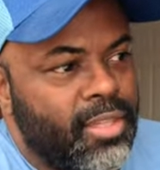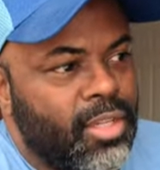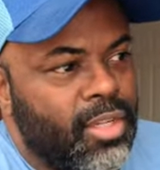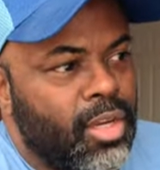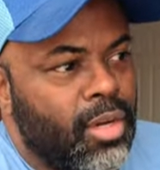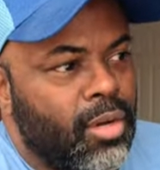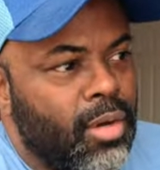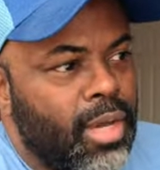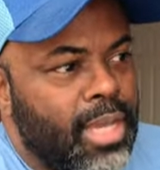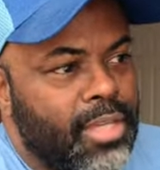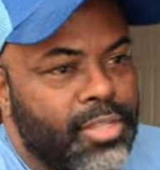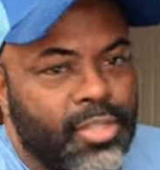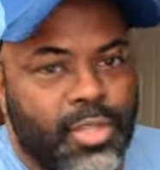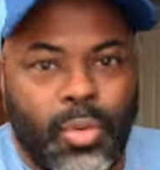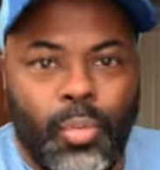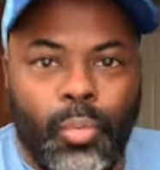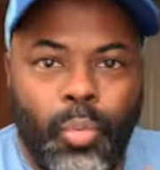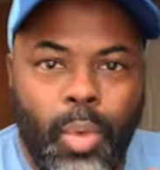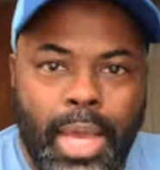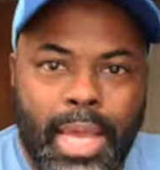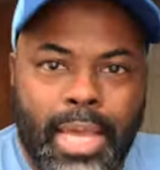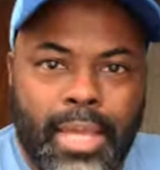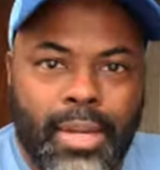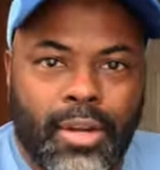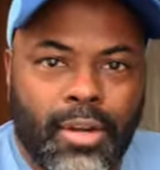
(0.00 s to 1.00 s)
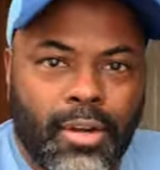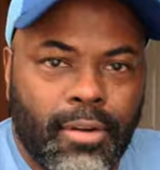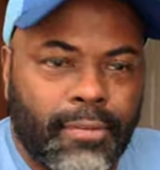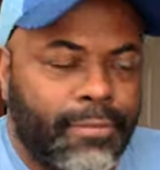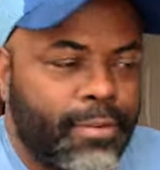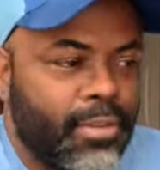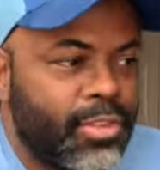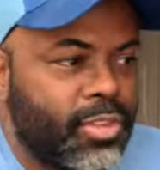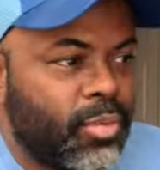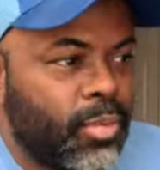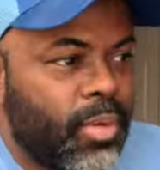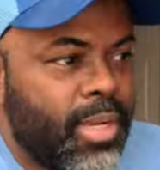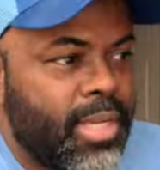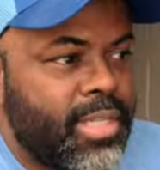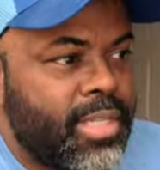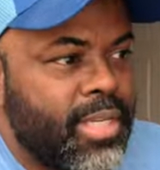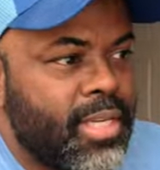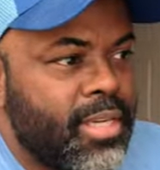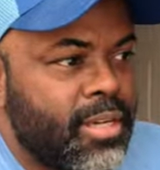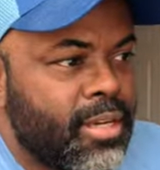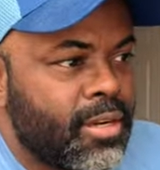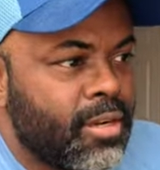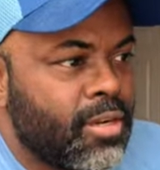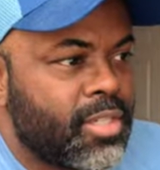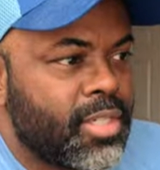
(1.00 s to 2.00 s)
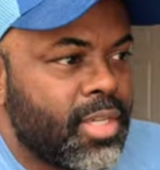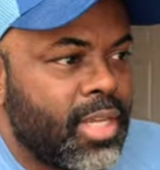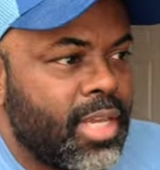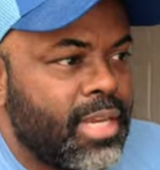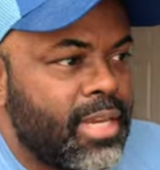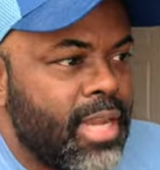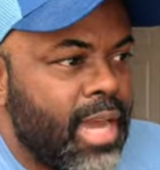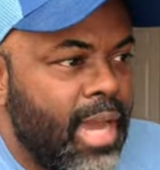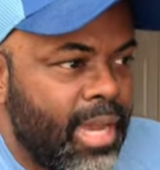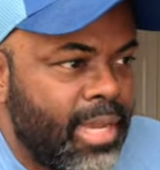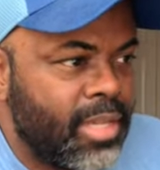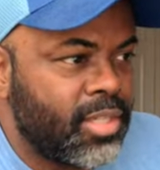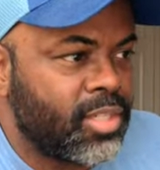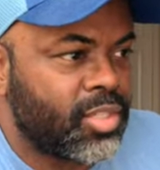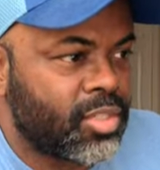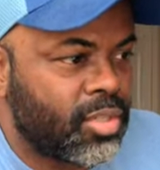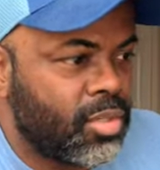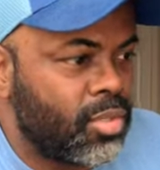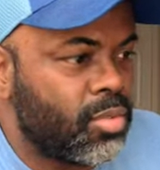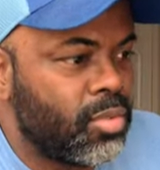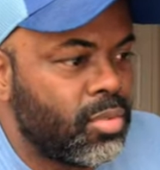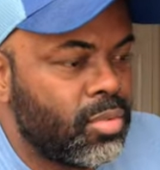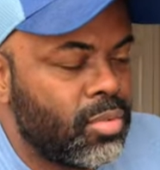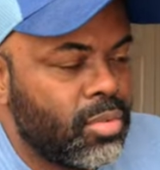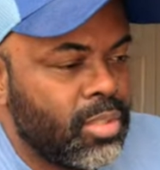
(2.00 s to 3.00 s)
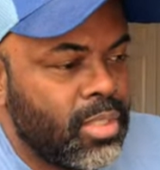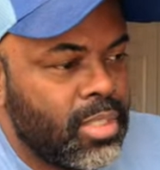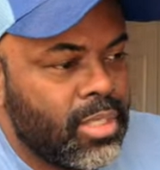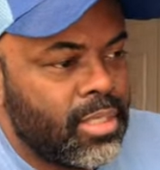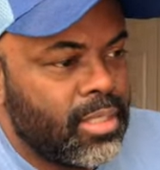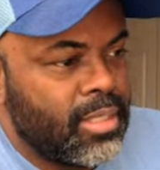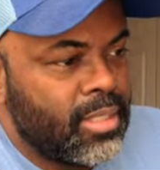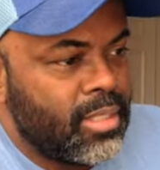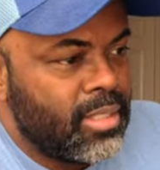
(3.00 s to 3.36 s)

you know, as a waiter for three years in high school,